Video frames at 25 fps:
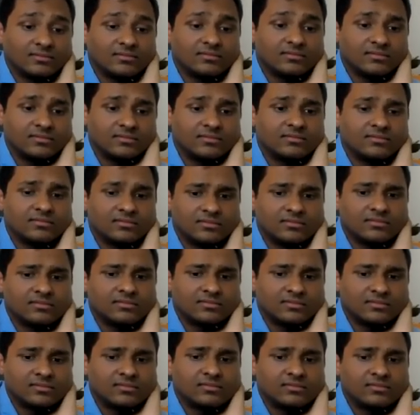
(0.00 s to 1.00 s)

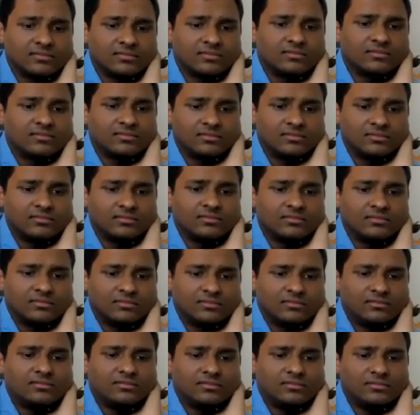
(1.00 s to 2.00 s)

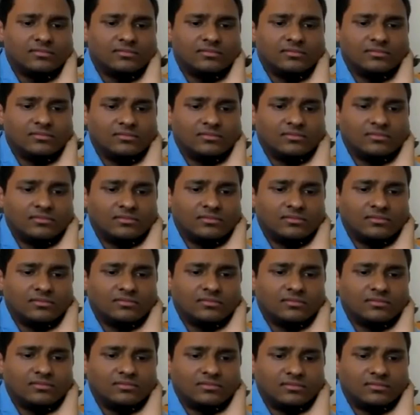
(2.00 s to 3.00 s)

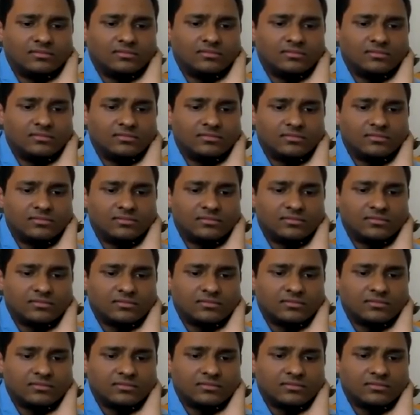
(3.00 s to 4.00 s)

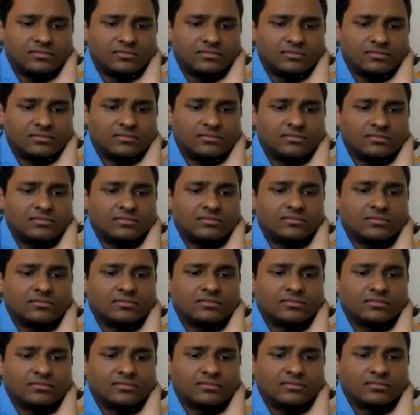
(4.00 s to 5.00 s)

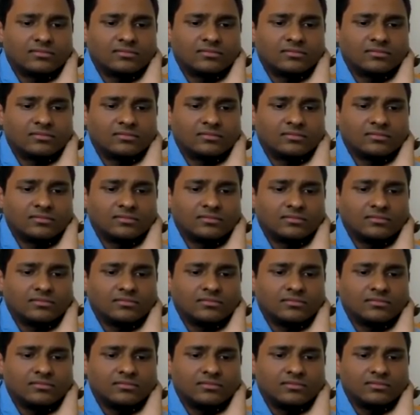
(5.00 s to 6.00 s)

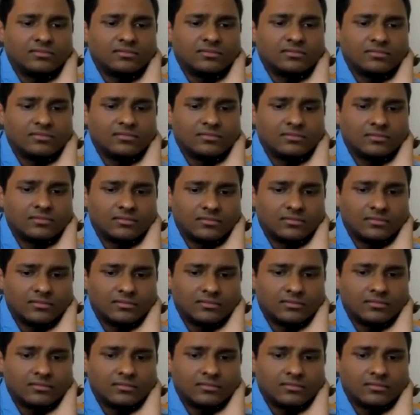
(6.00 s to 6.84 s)
This person isn't speaking.